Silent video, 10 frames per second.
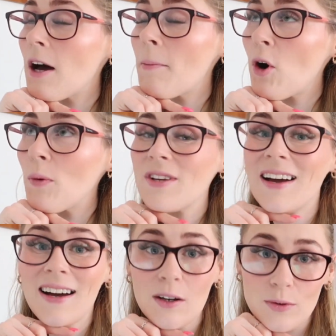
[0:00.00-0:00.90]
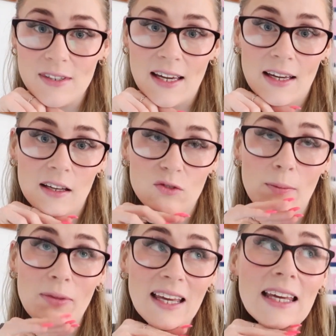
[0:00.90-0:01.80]
uh, pop to Aldi, so
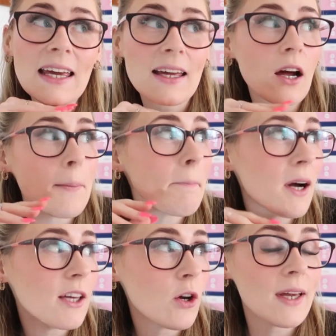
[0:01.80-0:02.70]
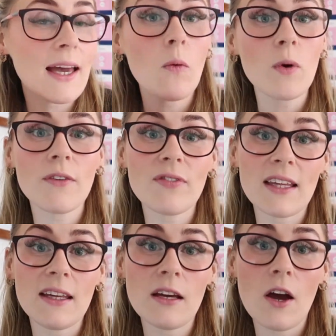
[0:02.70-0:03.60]
I'm thinking I might go and get one of
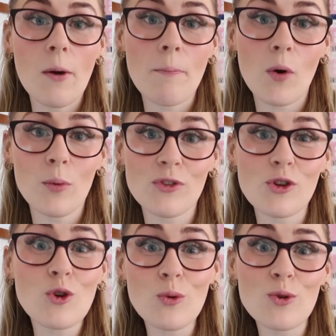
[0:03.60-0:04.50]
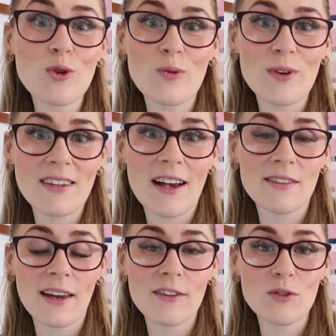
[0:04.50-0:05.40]
the bowls that Georgie always
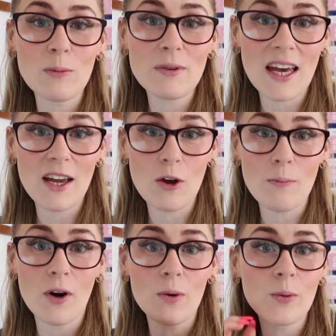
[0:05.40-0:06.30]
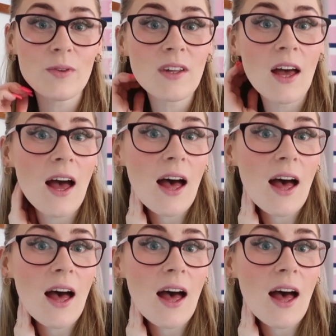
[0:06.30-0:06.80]
has, like the sweet potato bowls.